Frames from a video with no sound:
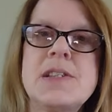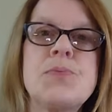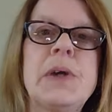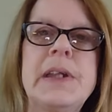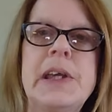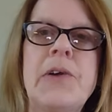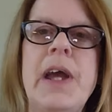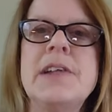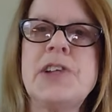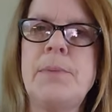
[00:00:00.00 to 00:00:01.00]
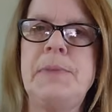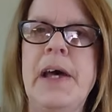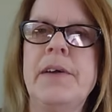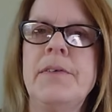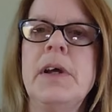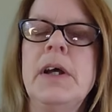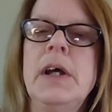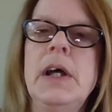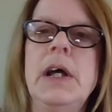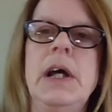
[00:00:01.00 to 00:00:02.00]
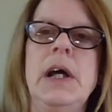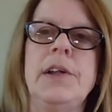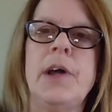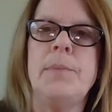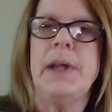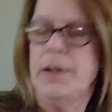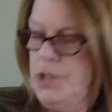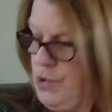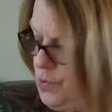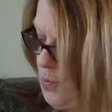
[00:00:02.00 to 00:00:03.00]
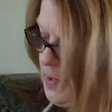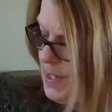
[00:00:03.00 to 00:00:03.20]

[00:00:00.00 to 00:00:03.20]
really great. Top down yoke with,